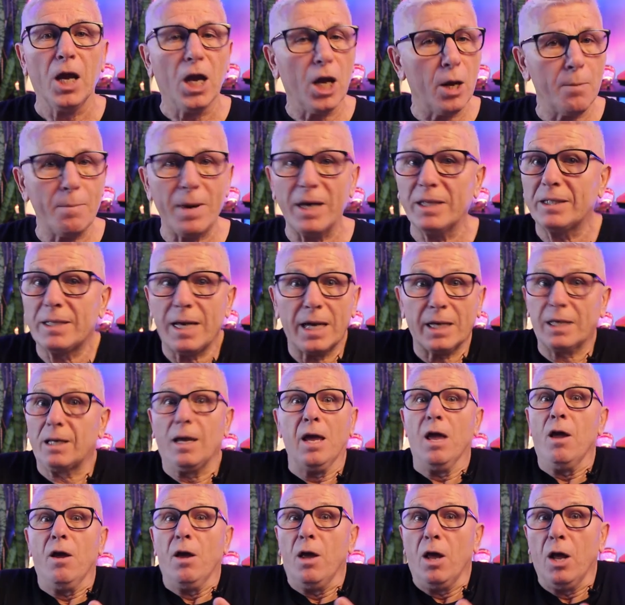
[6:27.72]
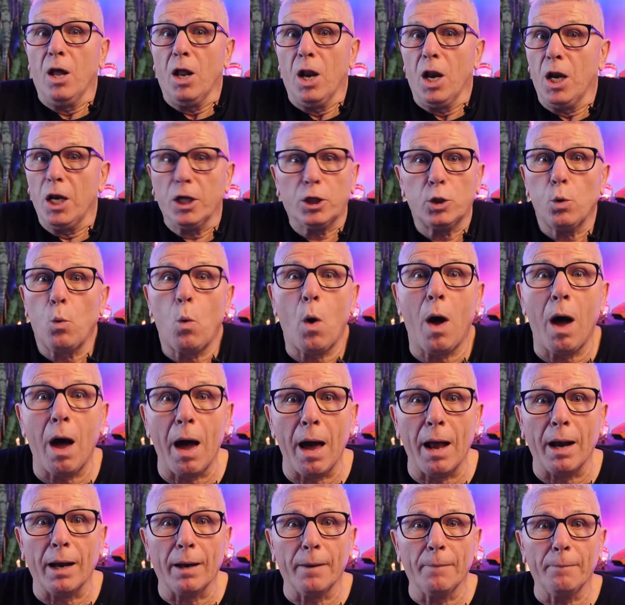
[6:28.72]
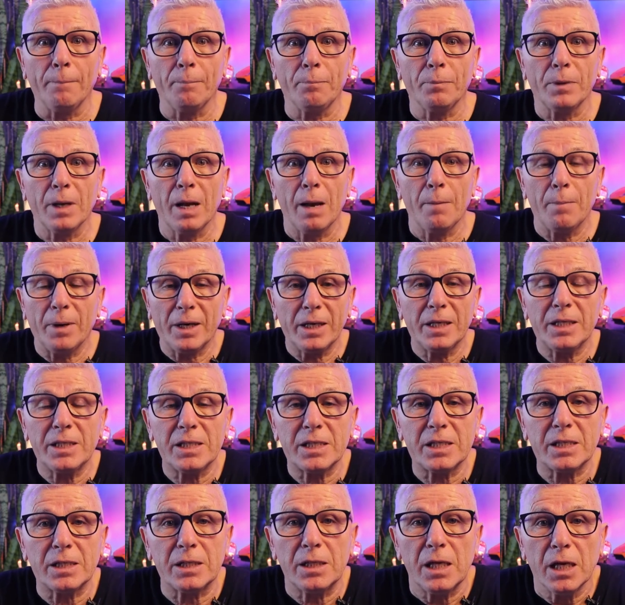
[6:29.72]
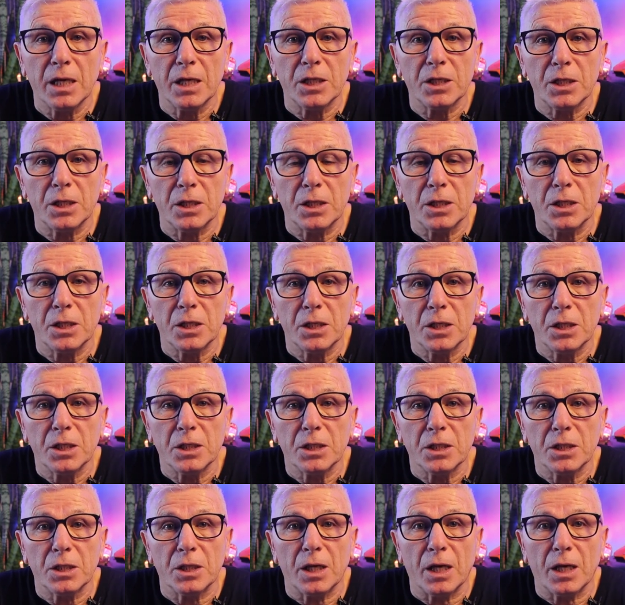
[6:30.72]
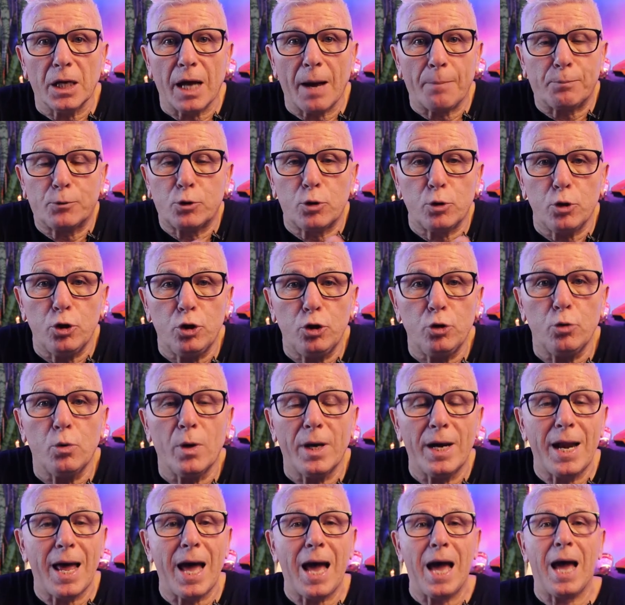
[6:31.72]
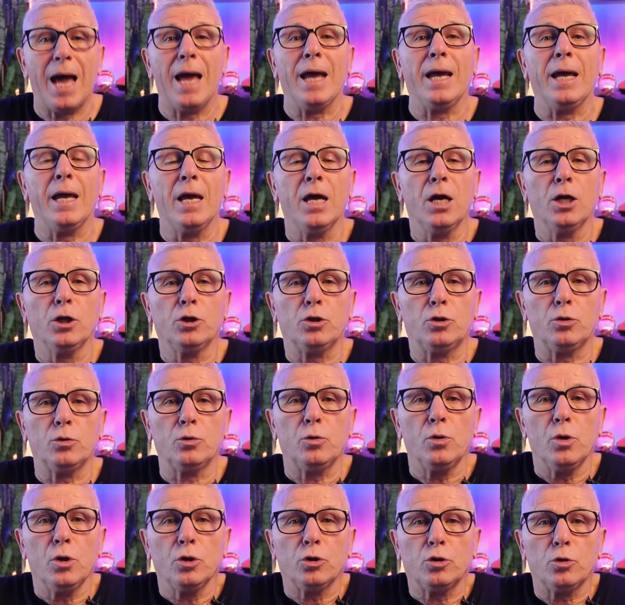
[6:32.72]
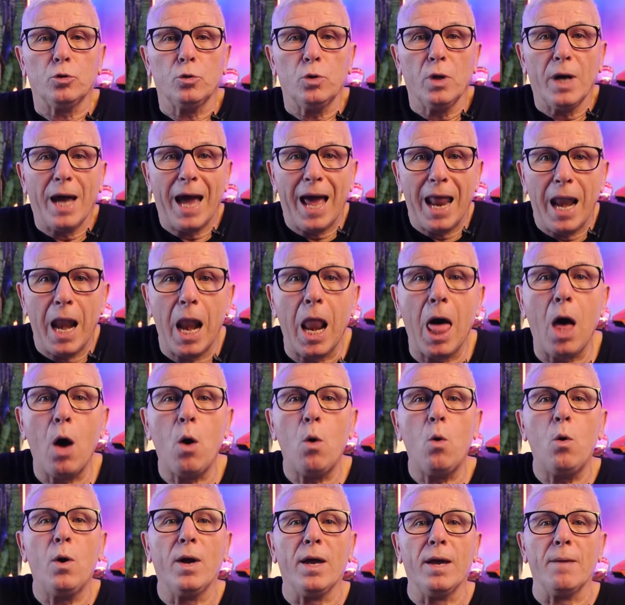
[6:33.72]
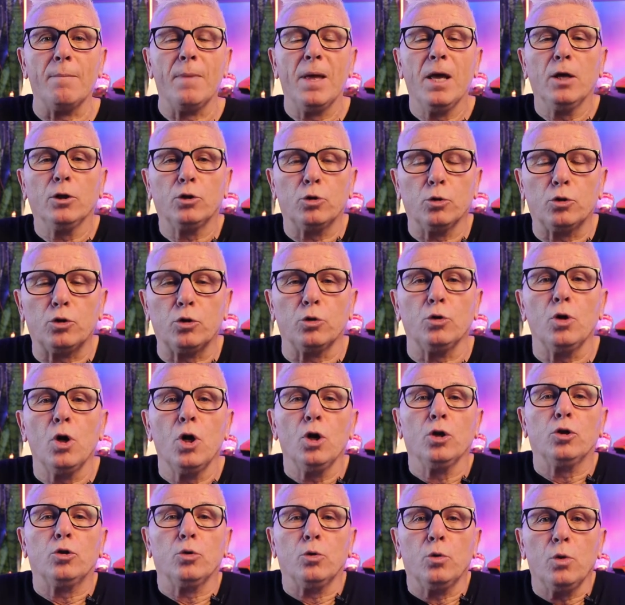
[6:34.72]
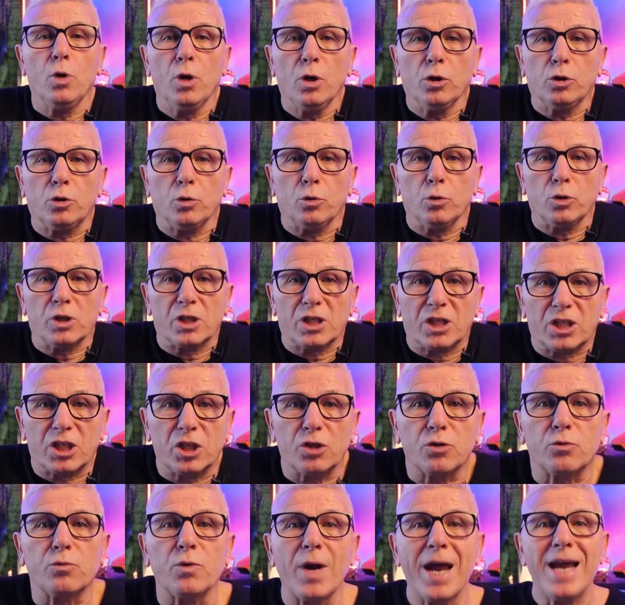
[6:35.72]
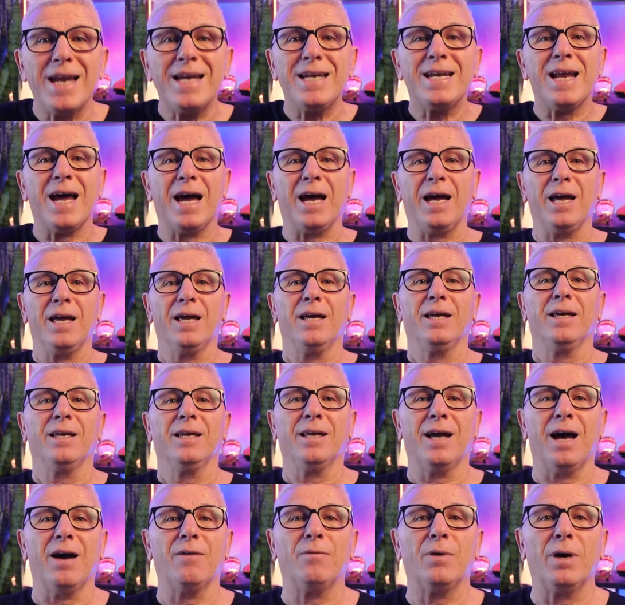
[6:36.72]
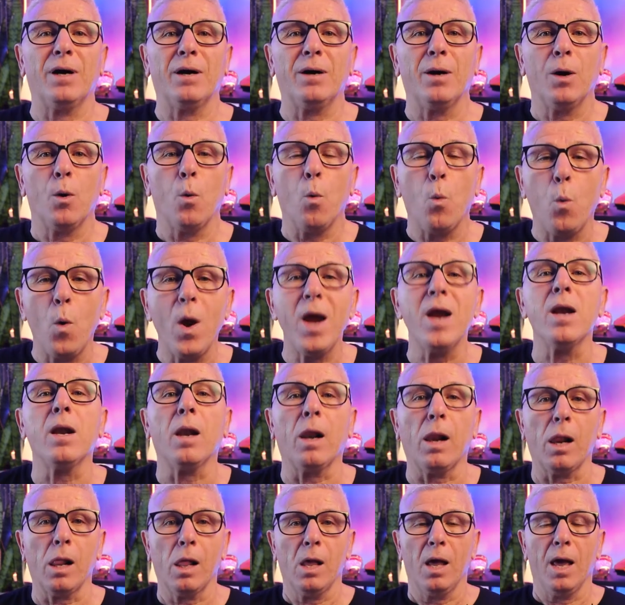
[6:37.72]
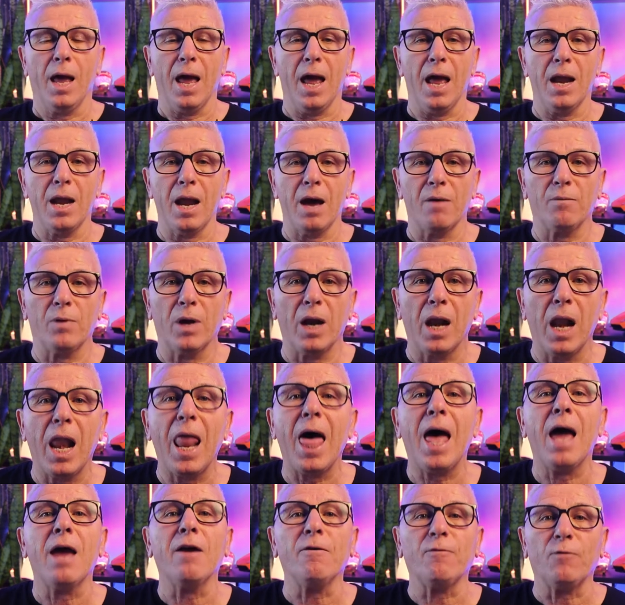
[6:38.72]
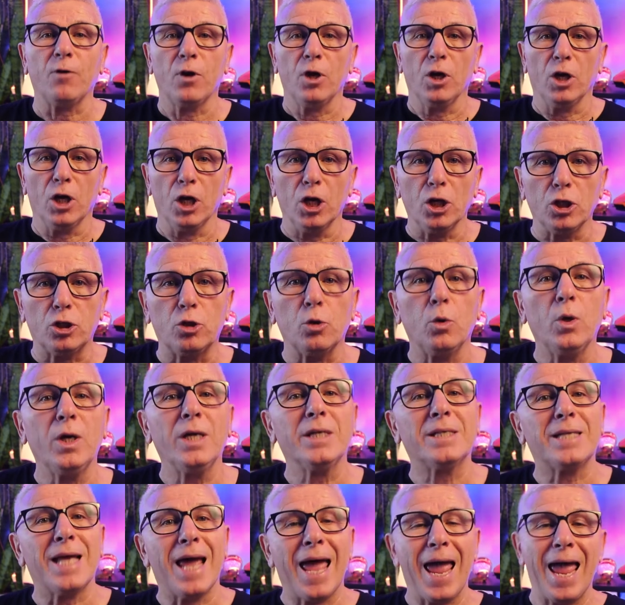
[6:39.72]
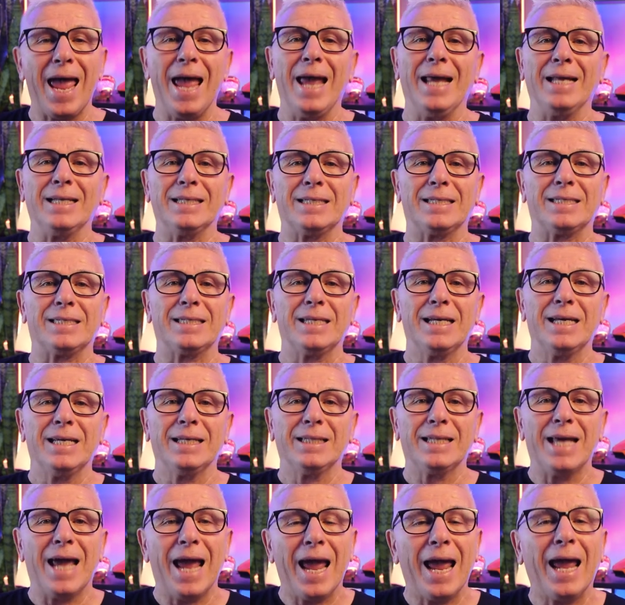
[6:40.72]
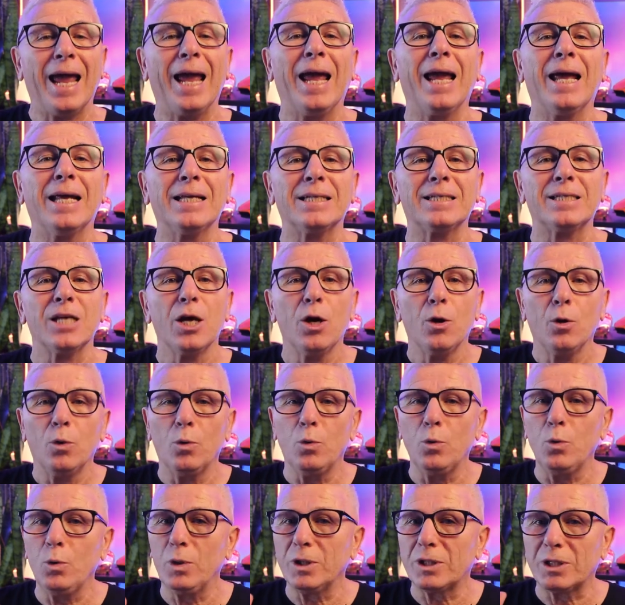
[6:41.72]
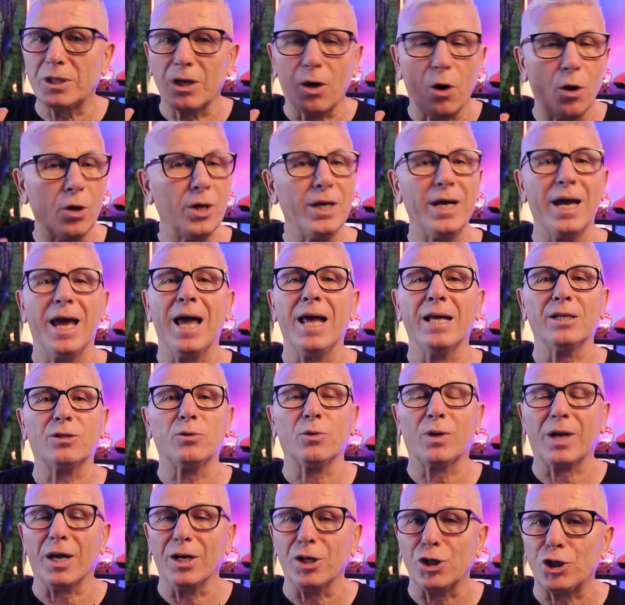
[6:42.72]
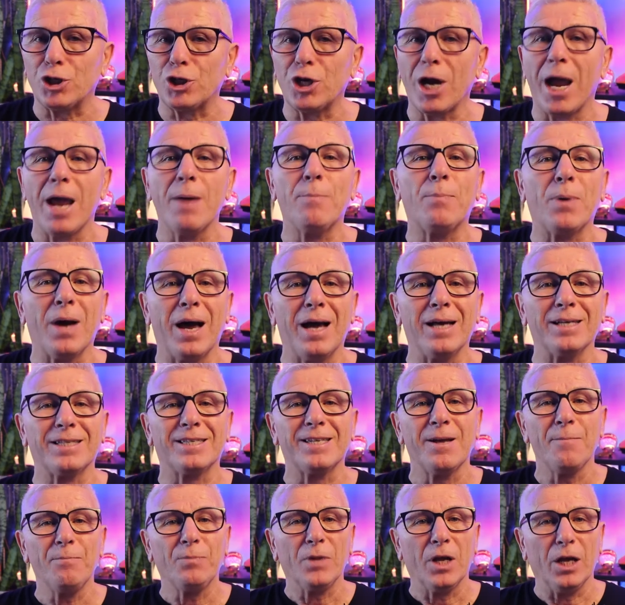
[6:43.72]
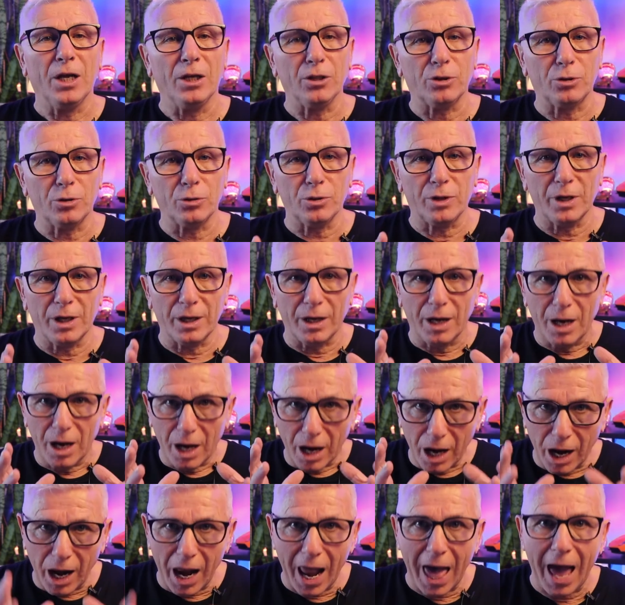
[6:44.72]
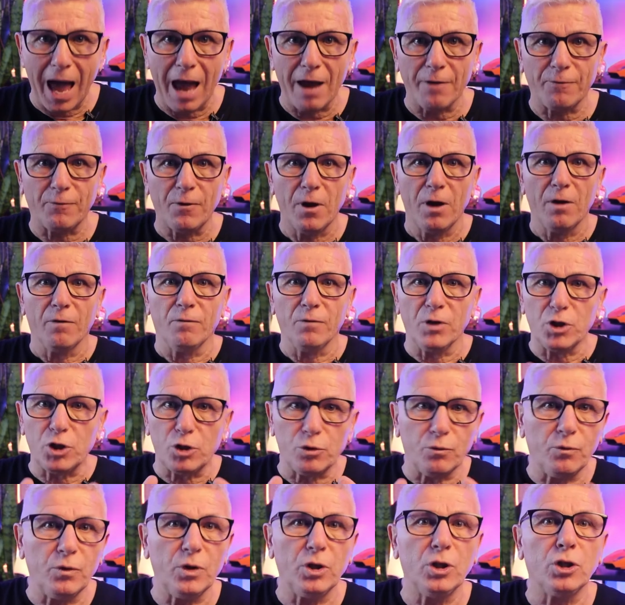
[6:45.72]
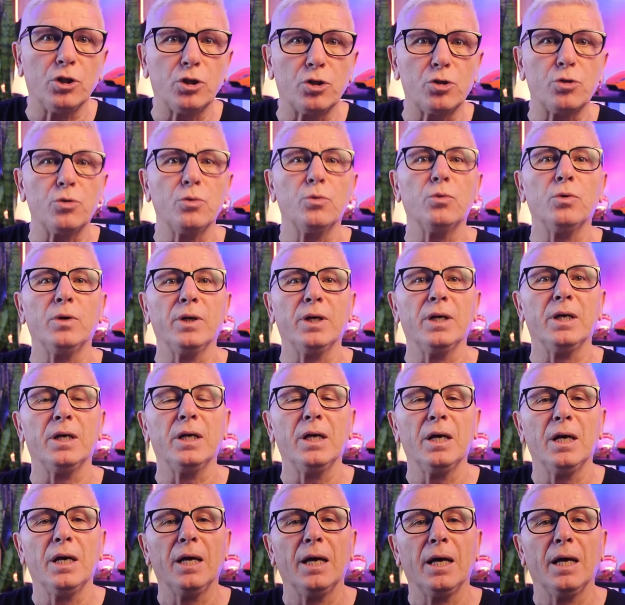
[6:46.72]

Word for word: It might take a little while, but it is up to you and I to, to allow him to, to, to, to surrender our will and our life into his hands, the hands whose only hands who can shape us into the life which we truly